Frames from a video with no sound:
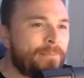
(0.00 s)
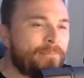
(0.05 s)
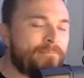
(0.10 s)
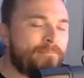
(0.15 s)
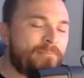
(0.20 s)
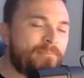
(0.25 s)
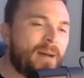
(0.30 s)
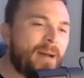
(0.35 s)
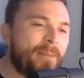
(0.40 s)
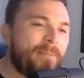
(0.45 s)

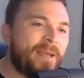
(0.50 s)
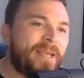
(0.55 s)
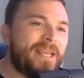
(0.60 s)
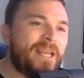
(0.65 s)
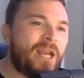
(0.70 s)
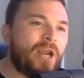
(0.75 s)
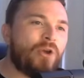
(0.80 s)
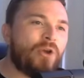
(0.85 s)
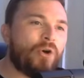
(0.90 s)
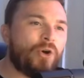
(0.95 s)

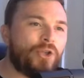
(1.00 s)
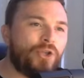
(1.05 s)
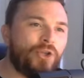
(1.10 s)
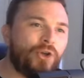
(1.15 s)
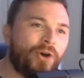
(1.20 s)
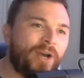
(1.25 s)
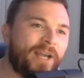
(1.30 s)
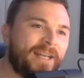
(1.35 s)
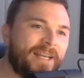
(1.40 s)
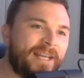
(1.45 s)
Mbappe got
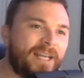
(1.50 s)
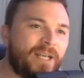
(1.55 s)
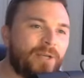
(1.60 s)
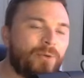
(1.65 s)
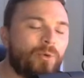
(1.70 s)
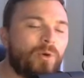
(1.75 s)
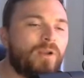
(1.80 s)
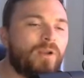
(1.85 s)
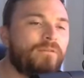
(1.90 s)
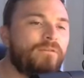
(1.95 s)
9 in
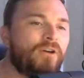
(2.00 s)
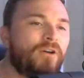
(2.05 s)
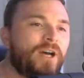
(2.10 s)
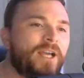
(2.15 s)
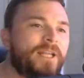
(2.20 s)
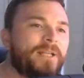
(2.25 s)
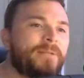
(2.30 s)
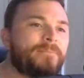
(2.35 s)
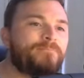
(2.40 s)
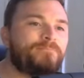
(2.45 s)

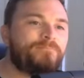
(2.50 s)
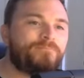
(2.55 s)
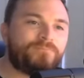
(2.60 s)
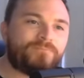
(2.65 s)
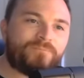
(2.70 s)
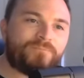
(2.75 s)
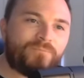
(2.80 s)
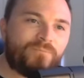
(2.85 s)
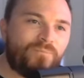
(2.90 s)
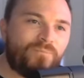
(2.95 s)
qualifying.
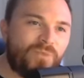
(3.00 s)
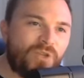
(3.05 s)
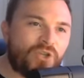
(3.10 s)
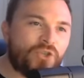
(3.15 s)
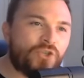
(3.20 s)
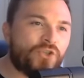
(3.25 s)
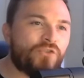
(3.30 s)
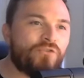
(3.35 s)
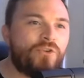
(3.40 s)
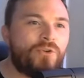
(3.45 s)

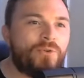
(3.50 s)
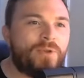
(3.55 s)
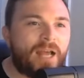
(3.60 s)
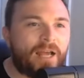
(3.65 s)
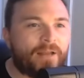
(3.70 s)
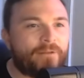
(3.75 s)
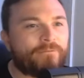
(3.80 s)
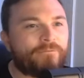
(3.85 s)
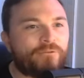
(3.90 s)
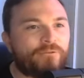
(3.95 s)
Giroud
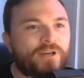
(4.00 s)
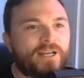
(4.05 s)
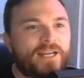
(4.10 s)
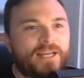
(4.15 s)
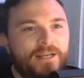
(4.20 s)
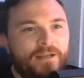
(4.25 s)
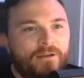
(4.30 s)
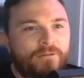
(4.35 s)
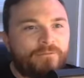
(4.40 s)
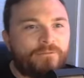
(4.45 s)
had
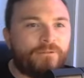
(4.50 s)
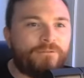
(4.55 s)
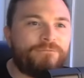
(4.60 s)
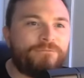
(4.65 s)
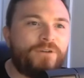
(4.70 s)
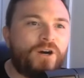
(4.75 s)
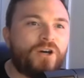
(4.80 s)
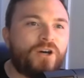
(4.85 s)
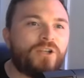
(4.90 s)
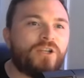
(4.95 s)
3.
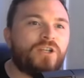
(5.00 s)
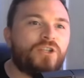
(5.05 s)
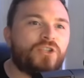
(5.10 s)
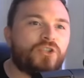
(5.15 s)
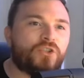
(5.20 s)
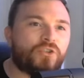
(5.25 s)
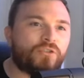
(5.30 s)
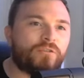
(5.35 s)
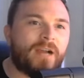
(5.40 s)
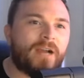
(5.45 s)
Fofana,
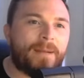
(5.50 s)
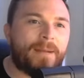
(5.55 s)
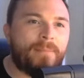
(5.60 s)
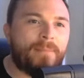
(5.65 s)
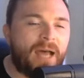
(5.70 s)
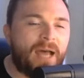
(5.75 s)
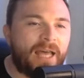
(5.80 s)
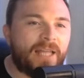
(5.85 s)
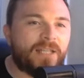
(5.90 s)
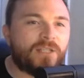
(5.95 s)

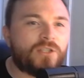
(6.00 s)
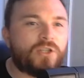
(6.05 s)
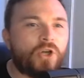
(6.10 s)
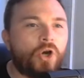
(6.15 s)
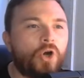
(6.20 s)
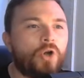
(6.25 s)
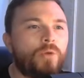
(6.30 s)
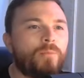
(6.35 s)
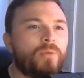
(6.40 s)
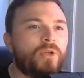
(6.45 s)
Thuram and
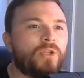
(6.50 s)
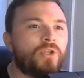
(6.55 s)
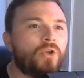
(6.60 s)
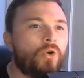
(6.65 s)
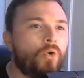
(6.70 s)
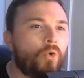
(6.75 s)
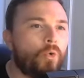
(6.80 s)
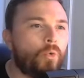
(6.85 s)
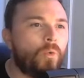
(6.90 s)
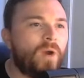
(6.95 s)
Koeman
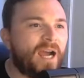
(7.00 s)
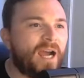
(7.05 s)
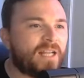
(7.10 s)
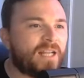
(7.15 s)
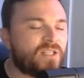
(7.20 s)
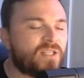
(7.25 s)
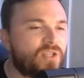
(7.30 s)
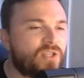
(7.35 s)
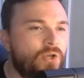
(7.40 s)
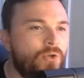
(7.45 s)
all
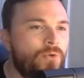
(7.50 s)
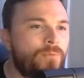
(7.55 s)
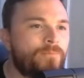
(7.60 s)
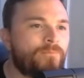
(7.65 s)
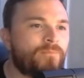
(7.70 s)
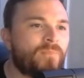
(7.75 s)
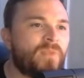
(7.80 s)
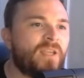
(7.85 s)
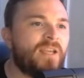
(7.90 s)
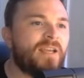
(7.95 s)
had 2.
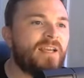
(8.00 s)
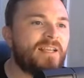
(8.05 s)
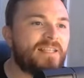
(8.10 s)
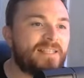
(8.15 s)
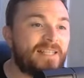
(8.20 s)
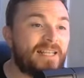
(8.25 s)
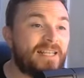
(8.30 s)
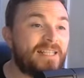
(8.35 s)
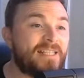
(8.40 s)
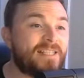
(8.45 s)

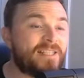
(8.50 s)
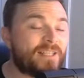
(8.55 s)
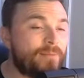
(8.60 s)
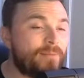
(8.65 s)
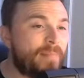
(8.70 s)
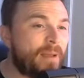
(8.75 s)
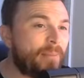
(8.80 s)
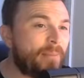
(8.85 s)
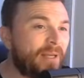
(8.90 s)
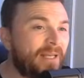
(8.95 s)
Assists,
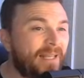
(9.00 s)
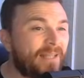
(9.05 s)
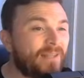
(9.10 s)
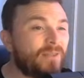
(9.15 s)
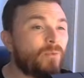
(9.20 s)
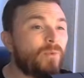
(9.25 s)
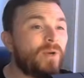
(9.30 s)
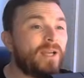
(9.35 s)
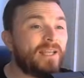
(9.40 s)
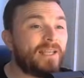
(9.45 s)
Mbappe led
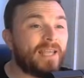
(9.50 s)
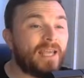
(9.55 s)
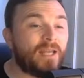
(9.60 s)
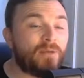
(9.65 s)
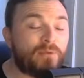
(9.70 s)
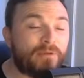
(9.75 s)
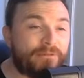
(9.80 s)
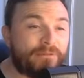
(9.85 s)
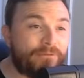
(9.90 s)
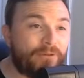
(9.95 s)
the way
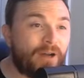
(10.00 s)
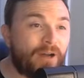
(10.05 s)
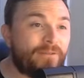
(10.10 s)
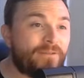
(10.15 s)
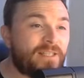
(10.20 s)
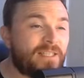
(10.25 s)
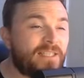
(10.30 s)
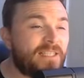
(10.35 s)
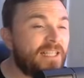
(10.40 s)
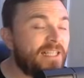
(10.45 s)
again with 5
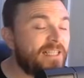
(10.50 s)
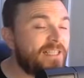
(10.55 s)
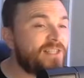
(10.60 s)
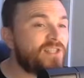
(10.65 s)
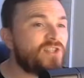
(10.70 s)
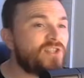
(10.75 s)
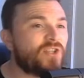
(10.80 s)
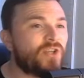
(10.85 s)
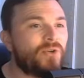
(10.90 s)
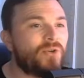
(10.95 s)

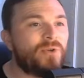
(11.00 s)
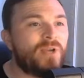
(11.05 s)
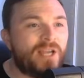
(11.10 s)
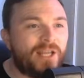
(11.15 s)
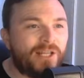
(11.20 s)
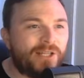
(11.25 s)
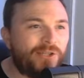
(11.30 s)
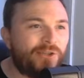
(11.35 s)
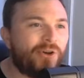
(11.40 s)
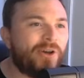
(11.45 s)
assists. So
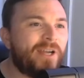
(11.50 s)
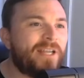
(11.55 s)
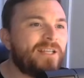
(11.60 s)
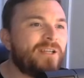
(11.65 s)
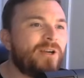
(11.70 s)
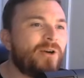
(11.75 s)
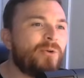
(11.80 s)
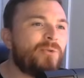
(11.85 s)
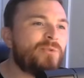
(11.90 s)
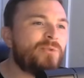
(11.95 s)
9
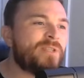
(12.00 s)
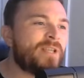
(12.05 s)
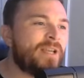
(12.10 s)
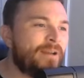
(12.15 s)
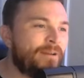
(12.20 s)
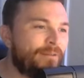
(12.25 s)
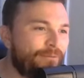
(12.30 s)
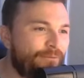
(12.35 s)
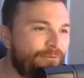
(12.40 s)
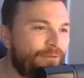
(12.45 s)
goals,
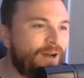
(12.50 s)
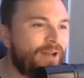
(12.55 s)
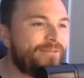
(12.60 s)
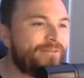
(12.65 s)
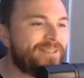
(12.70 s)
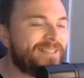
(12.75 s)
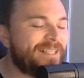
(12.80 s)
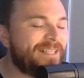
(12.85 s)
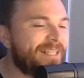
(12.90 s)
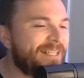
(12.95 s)
5
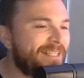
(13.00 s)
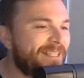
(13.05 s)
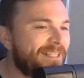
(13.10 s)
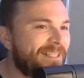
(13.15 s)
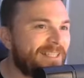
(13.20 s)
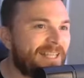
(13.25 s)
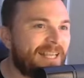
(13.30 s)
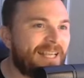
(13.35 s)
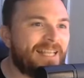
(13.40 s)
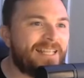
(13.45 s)

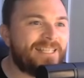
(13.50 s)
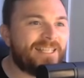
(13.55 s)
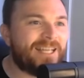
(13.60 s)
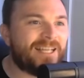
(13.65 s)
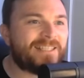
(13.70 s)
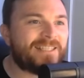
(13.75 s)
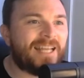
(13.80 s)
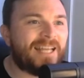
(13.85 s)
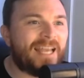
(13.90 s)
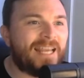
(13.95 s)
assists in
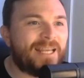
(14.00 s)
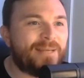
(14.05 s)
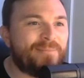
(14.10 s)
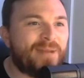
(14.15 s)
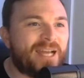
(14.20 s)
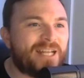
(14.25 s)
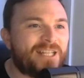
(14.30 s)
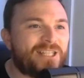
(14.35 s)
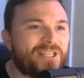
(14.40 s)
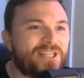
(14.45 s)
just 8
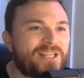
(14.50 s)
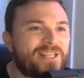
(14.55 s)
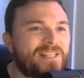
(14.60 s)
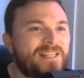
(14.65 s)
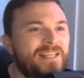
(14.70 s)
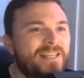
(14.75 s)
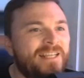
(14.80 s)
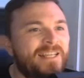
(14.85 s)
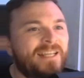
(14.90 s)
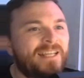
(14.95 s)

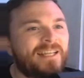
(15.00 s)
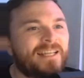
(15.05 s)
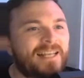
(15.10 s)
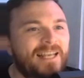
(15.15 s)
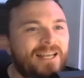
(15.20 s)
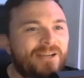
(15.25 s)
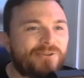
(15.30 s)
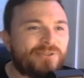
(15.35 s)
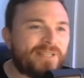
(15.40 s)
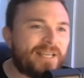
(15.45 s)
matches.
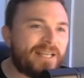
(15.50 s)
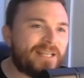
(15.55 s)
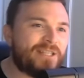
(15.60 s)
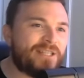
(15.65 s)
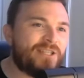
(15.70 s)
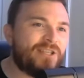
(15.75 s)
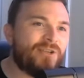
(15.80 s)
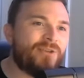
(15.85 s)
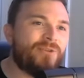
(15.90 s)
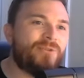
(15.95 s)
Klaus
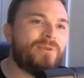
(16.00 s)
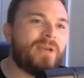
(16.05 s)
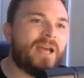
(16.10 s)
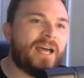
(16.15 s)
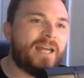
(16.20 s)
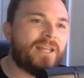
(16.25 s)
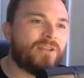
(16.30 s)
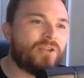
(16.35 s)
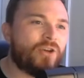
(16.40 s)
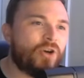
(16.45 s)
had 2
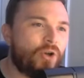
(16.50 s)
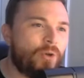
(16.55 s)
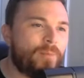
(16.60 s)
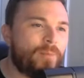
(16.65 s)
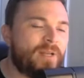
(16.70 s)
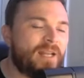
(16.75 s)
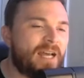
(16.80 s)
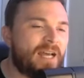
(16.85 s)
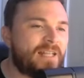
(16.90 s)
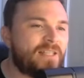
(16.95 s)
and
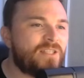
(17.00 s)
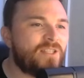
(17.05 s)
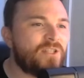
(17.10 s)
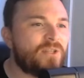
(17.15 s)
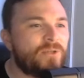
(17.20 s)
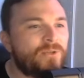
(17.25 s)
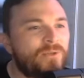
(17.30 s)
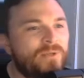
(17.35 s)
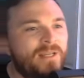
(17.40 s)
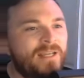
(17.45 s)
Koeman had
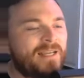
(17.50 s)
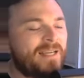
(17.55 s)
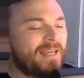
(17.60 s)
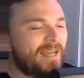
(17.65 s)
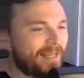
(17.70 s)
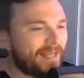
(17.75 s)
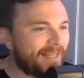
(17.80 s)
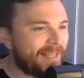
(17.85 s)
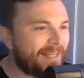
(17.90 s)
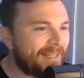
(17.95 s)
2.
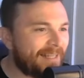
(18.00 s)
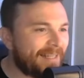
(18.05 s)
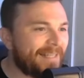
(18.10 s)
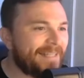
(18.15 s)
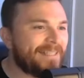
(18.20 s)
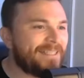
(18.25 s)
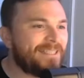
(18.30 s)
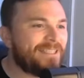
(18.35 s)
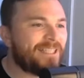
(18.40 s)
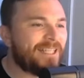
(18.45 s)
And then
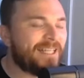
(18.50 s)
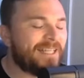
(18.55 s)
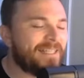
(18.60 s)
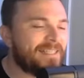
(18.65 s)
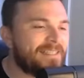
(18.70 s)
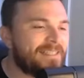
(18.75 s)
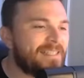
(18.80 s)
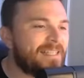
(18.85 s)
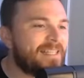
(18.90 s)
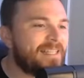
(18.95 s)
clean
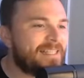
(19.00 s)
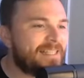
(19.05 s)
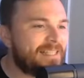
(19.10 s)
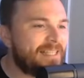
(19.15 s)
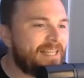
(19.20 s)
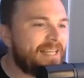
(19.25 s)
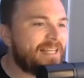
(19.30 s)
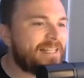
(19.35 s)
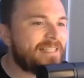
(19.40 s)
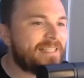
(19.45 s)
sheets,
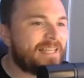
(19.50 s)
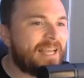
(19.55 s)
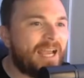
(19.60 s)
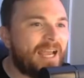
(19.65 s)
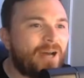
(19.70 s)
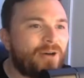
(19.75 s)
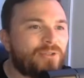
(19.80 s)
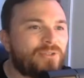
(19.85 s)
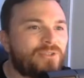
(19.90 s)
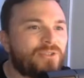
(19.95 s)
6
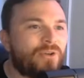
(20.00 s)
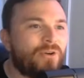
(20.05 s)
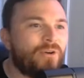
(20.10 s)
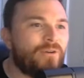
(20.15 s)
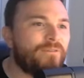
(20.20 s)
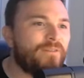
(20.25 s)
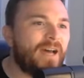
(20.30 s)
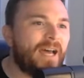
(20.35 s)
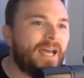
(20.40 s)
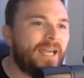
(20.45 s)
out
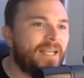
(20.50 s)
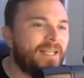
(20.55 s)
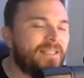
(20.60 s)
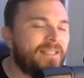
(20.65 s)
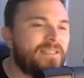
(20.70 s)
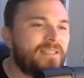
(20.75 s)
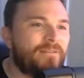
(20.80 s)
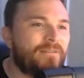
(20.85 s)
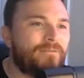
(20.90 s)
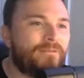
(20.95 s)
of
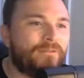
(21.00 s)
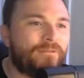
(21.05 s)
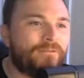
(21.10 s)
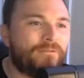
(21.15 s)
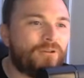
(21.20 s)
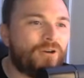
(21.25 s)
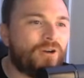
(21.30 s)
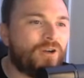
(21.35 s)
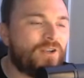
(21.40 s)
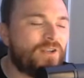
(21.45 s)
8 for
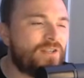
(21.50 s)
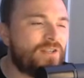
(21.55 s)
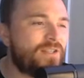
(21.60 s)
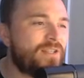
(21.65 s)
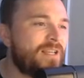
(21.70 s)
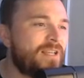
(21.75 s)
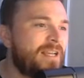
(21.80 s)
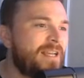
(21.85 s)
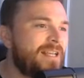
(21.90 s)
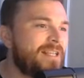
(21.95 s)

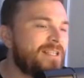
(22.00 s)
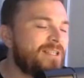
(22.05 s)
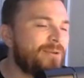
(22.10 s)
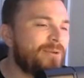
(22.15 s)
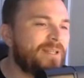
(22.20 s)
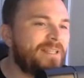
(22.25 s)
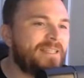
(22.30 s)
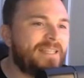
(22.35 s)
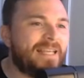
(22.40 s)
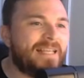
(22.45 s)
France. So
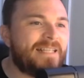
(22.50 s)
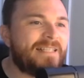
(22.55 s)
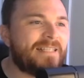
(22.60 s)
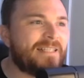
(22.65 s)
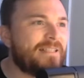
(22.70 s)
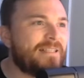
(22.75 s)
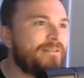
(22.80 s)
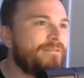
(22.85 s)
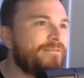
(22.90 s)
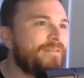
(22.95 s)
a
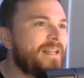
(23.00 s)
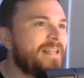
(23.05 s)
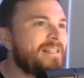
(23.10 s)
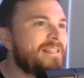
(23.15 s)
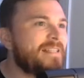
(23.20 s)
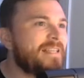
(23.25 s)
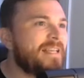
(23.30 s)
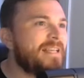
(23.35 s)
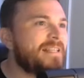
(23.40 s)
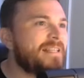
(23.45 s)
decent
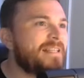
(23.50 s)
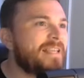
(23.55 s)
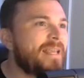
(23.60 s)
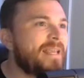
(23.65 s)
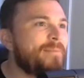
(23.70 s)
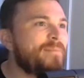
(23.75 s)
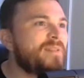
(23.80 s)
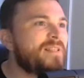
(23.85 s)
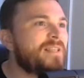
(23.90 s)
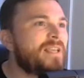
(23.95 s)
defence, it
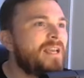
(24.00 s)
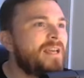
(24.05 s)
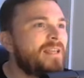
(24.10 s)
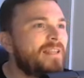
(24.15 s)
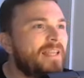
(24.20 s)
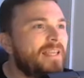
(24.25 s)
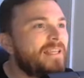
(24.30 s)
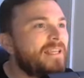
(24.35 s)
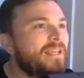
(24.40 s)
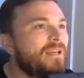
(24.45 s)
seems.
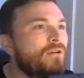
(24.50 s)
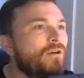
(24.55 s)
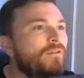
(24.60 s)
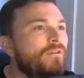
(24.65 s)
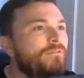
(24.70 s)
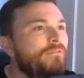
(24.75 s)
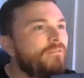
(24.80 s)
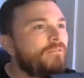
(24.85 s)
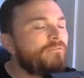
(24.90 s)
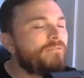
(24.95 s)
They kick
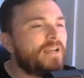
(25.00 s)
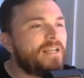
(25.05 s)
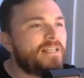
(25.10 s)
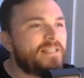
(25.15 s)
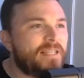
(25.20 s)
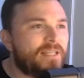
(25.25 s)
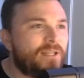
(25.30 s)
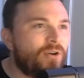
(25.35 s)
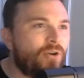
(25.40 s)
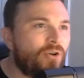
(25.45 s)
off
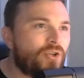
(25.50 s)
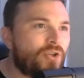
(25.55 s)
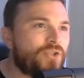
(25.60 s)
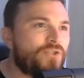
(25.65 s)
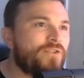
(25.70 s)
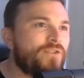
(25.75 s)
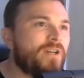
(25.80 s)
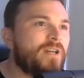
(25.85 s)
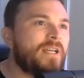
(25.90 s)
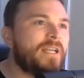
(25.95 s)
facing
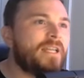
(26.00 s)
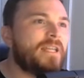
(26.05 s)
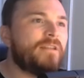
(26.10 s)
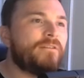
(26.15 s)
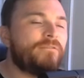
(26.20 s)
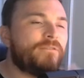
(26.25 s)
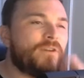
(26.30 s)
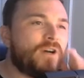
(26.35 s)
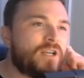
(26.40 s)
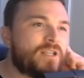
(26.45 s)
Austria in
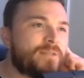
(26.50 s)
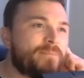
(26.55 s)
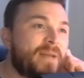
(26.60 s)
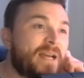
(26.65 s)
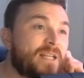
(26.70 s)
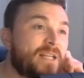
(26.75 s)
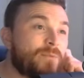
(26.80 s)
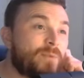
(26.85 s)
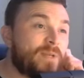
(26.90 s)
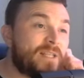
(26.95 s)
the first
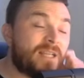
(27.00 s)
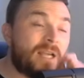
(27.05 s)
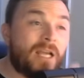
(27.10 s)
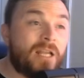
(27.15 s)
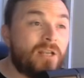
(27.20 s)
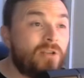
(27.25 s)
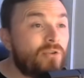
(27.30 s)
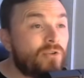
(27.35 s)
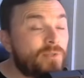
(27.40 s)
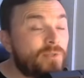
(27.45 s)
match, which
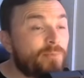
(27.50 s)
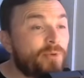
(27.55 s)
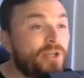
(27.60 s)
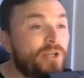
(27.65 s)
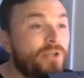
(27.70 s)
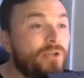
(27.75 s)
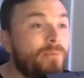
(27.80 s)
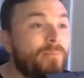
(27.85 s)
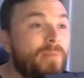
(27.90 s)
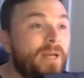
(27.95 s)
looks pretty
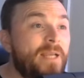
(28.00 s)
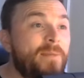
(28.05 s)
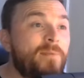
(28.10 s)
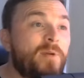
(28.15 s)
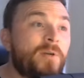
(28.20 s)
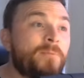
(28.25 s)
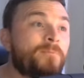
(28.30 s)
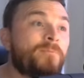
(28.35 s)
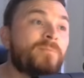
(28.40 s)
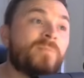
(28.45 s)
good on
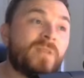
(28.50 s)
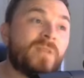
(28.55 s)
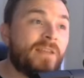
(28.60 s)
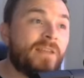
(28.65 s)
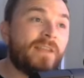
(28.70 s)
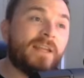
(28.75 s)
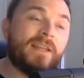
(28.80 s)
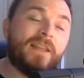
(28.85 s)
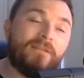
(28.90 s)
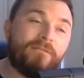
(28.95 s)
paper.
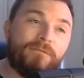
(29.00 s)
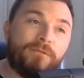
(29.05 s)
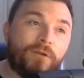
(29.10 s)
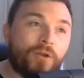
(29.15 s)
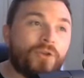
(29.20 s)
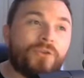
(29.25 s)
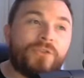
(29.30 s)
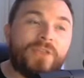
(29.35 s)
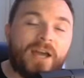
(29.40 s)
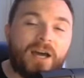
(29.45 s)
They then
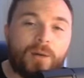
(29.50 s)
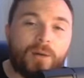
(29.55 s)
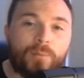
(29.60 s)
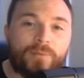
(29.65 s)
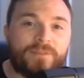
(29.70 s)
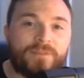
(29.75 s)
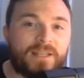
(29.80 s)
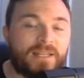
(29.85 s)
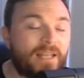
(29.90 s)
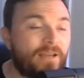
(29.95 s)
follow that up
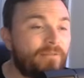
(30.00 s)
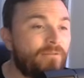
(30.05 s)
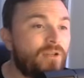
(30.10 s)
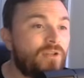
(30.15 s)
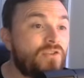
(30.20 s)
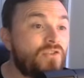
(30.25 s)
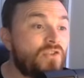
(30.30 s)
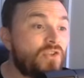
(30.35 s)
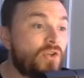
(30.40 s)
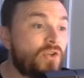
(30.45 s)
with the
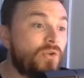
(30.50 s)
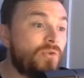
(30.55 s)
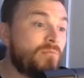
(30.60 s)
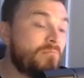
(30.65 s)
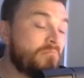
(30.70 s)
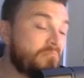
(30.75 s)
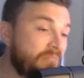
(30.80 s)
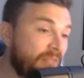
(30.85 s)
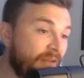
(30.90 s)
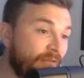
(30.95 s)
Netherlands, who
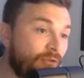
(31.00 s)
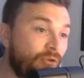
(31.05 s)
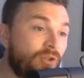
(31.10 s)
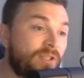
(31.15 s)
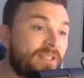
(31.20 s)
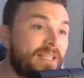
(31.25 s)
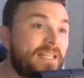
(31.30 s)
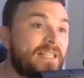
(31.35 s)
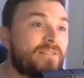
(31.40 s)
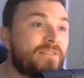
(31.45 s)
got
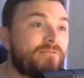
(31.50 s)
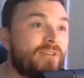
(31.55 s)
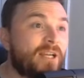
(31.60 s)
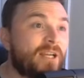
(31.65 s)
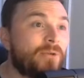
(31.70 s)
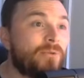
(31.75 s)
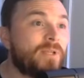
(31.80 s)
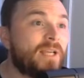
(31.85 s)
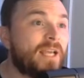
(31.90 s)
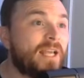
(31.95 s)
a decent
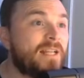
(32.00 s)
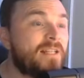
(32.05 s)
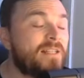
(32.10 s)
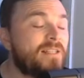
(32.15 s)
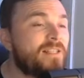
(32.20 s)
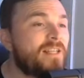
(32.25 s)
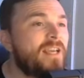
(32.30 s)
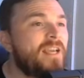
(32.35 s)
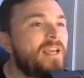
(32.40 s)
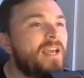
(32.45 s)
record
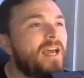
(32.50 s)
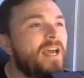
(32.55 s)
against.